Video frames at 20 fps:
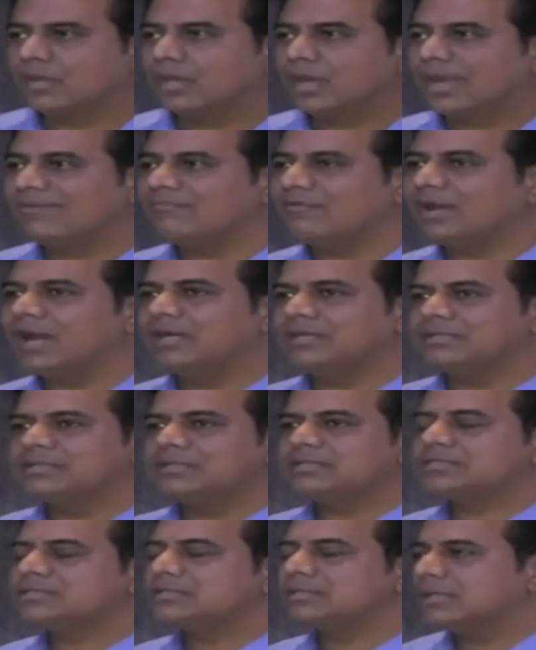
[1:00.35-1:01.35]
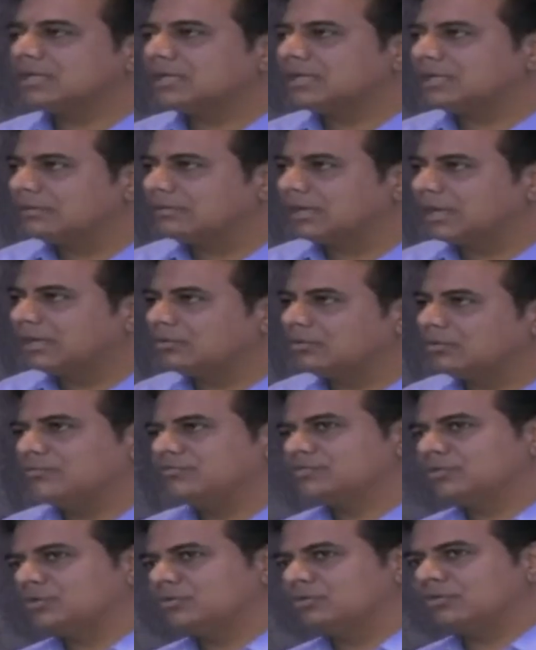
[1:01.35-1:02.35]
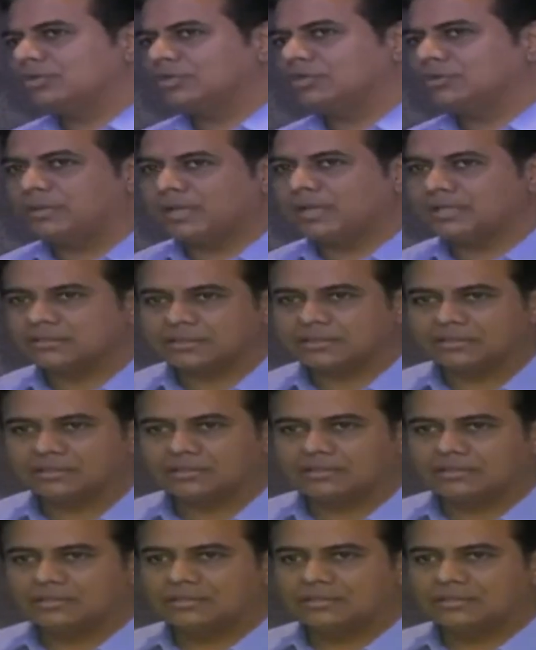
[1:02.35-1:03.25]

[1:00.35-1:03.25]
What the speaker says: have had this, I don't know if it's a good thing or a bad thing,